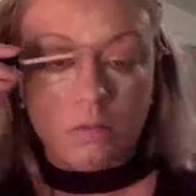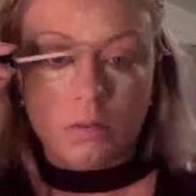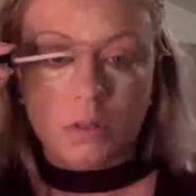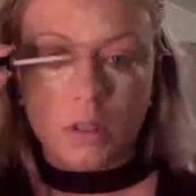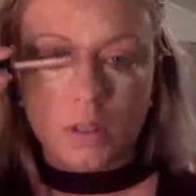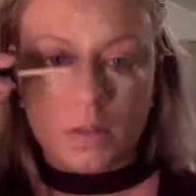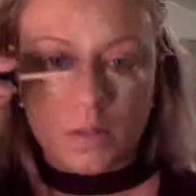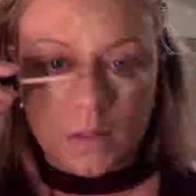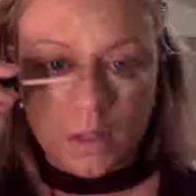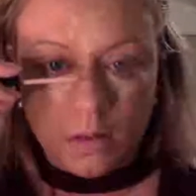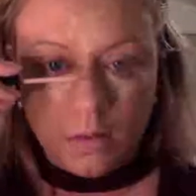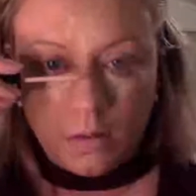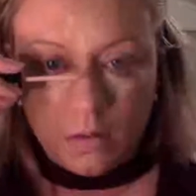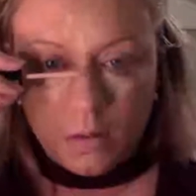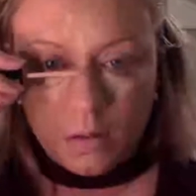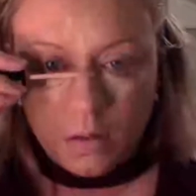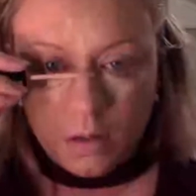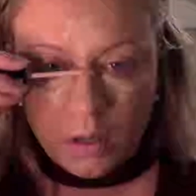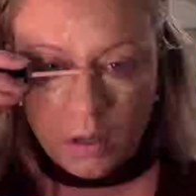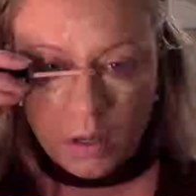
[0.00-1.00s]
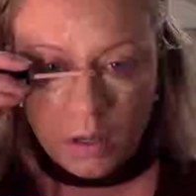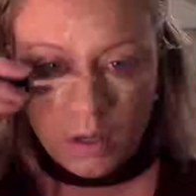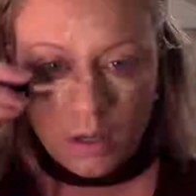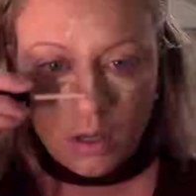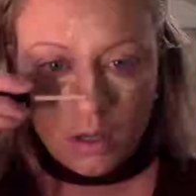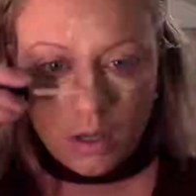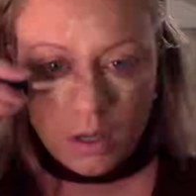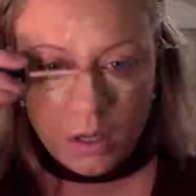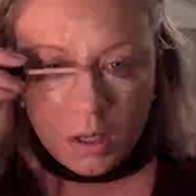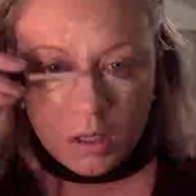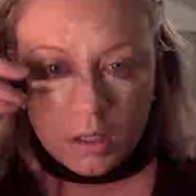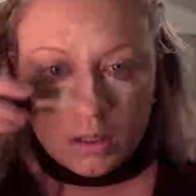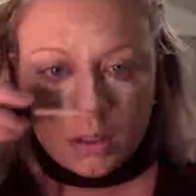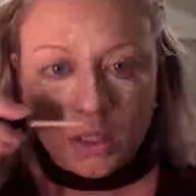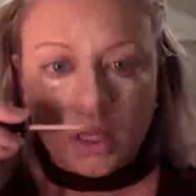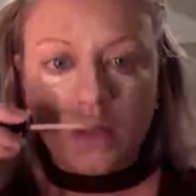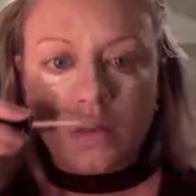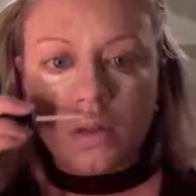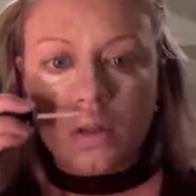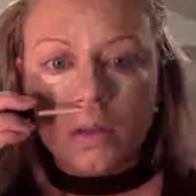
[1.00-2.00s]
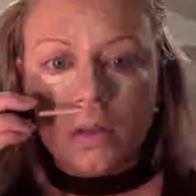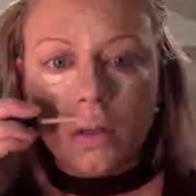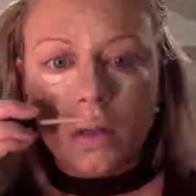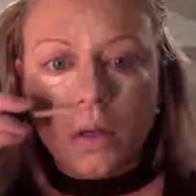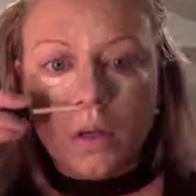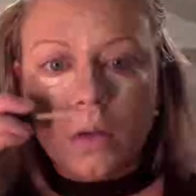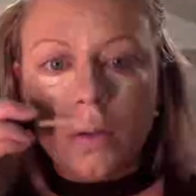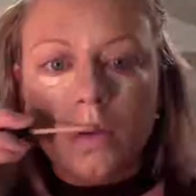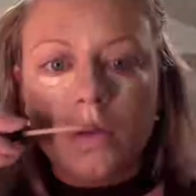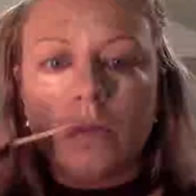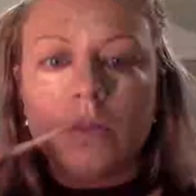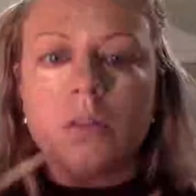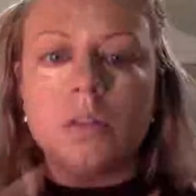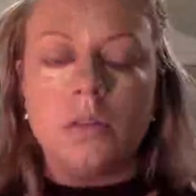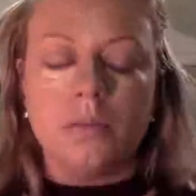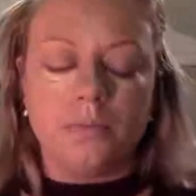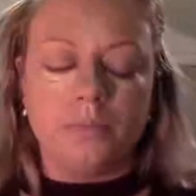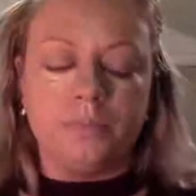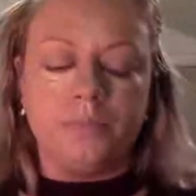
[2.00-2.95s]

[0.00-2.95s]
Concealer. Down the nose.